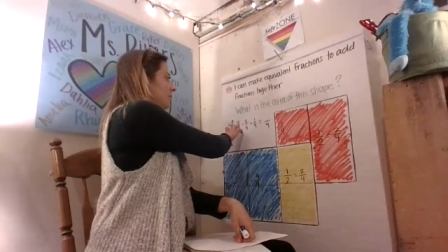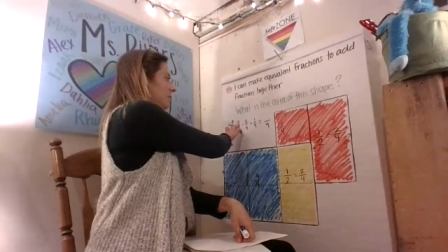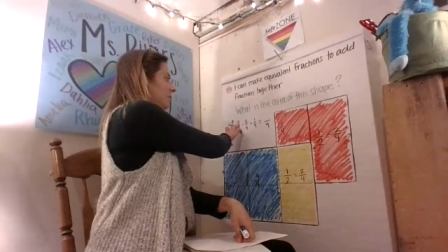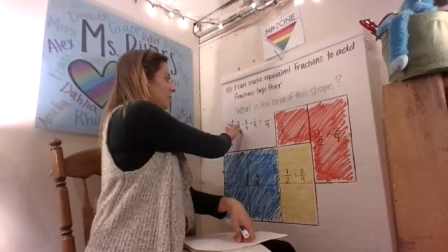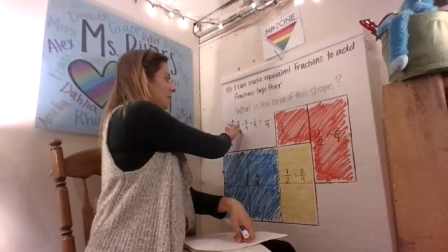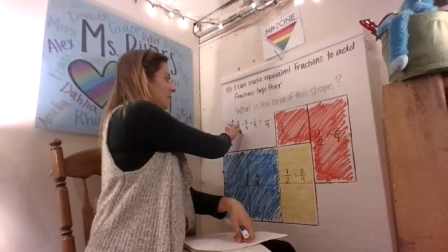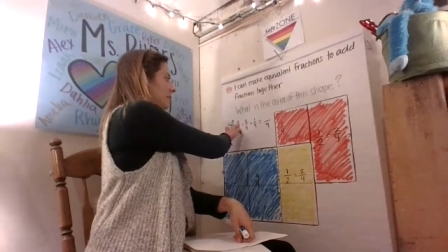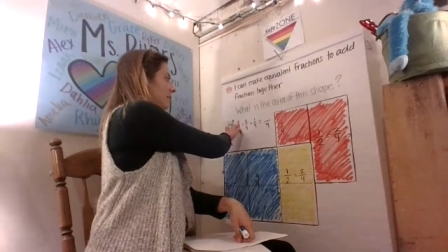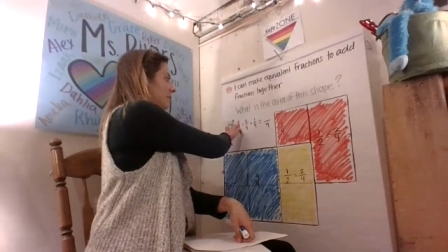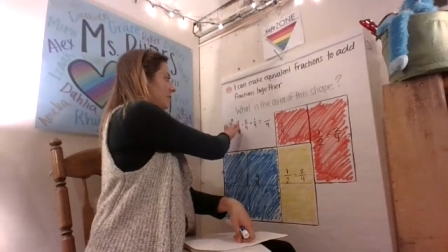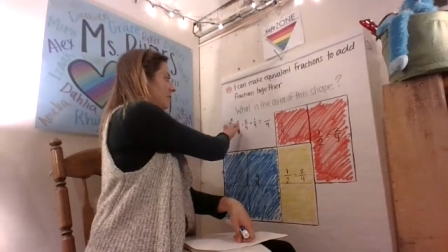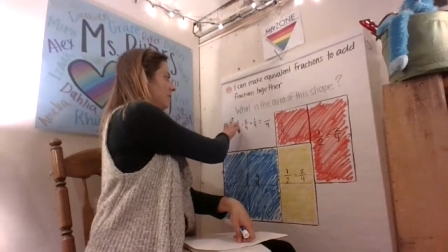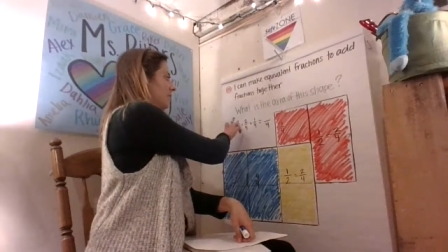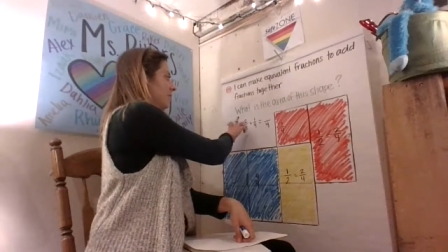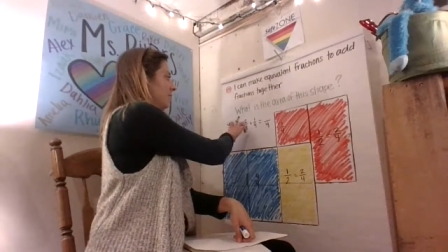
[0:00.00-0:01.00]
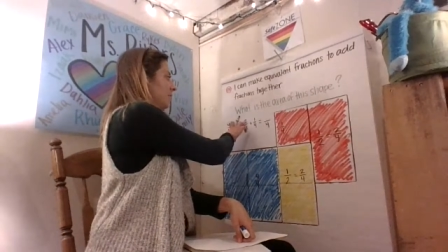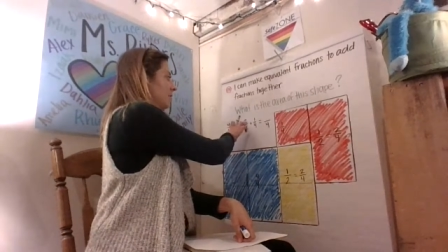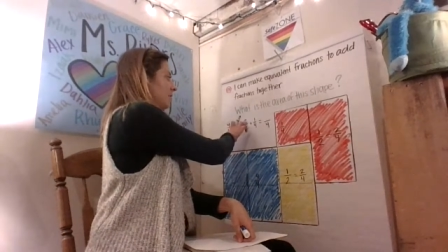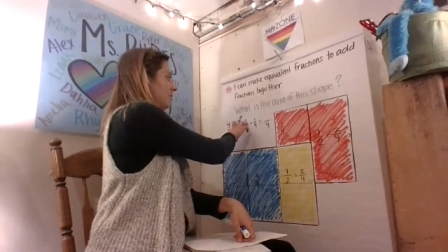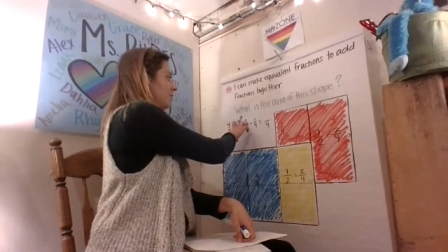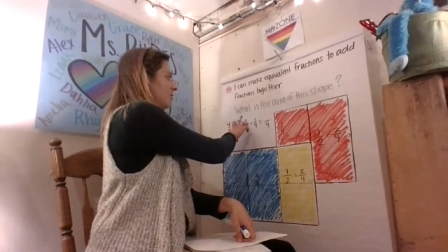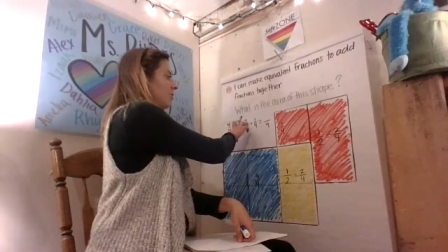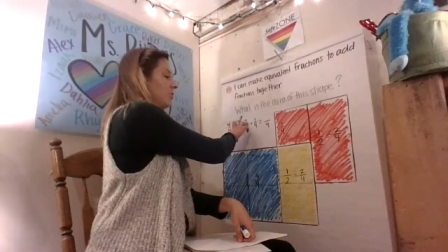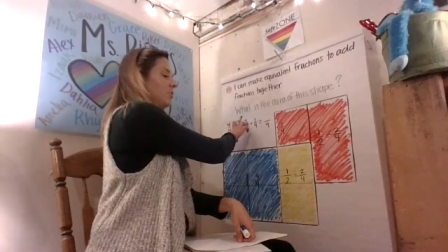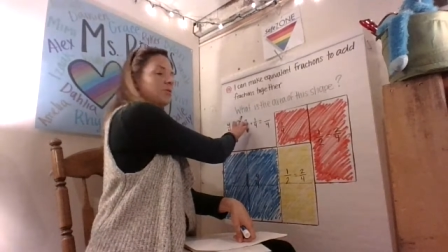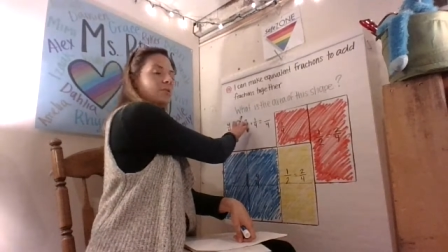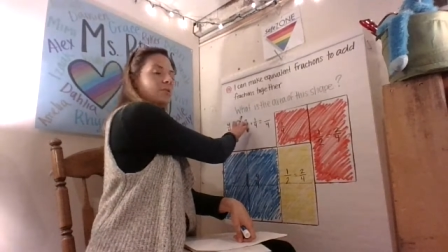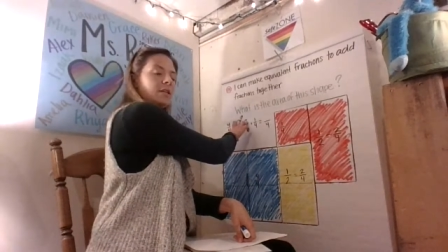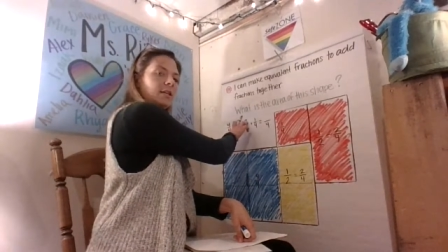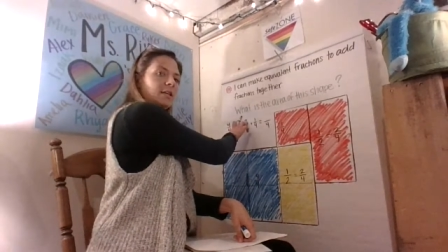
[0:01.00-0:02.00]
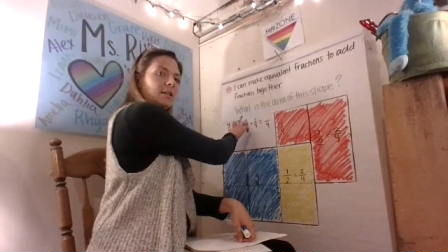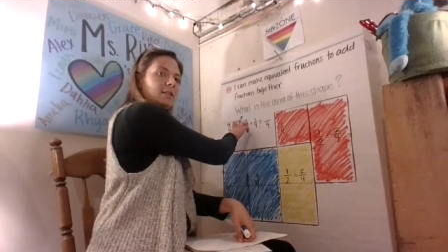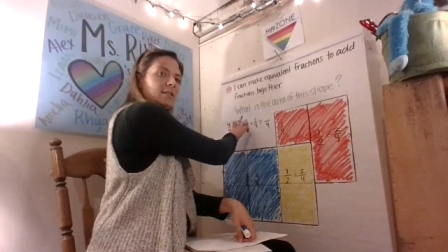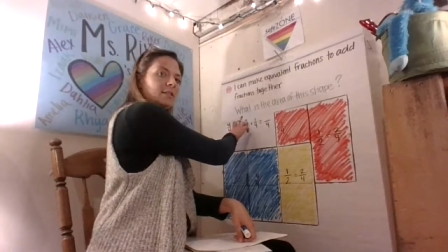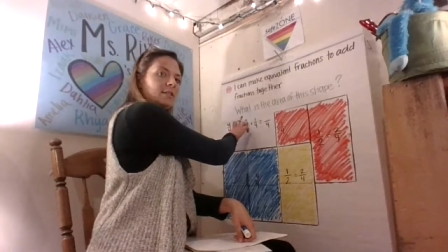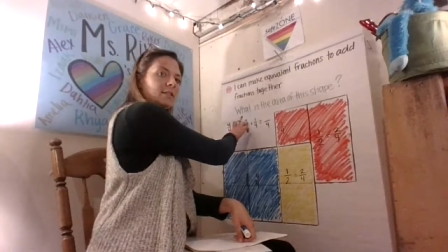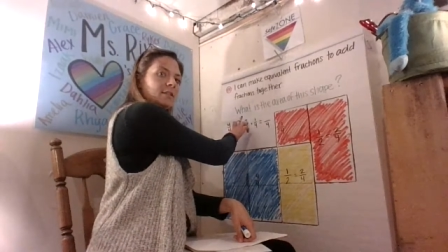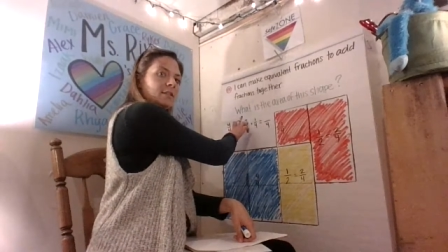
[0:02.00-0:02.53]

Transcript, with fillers: 6 plus 2, 8,